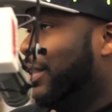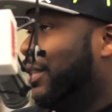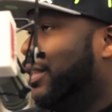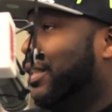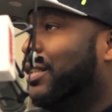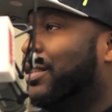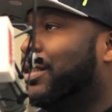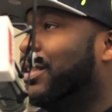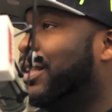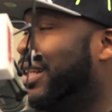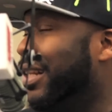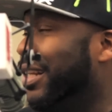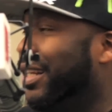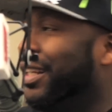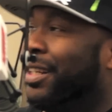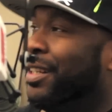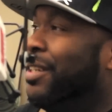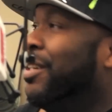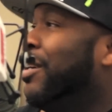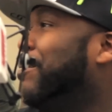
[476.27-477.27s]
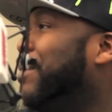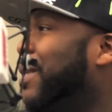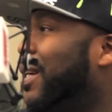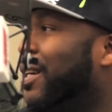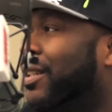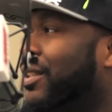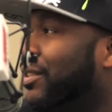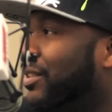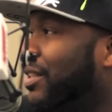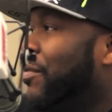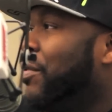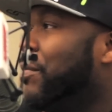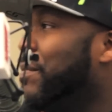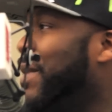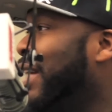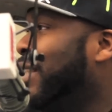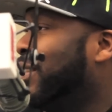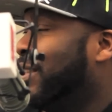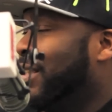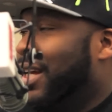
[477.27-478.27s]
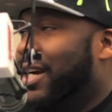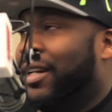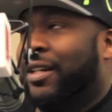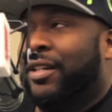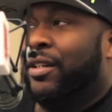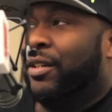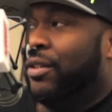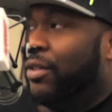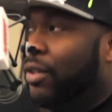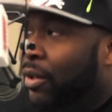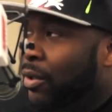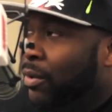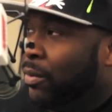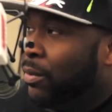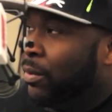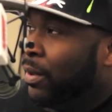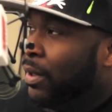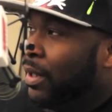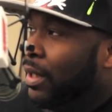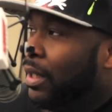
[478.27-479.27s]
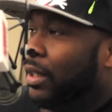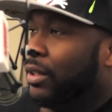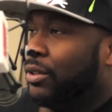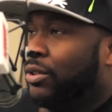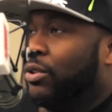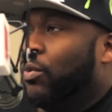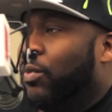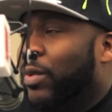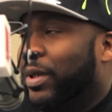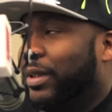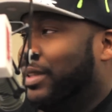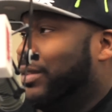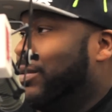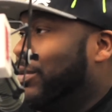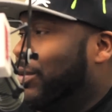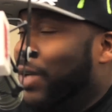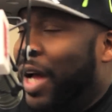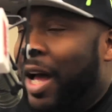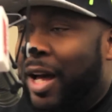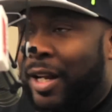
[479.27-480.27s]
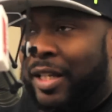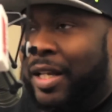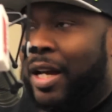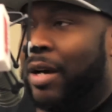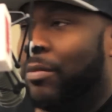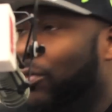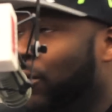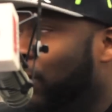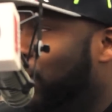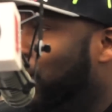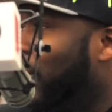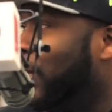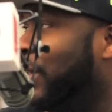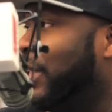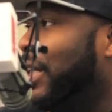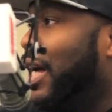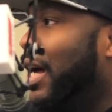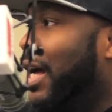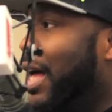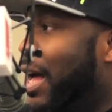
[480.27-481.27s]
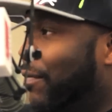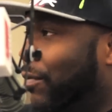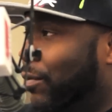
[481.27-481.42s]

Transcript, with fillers: saying? Just clean it up now, because yeah. everybody's not gonna know. Yeah. So what's how do y'all move on? Do y'all um, have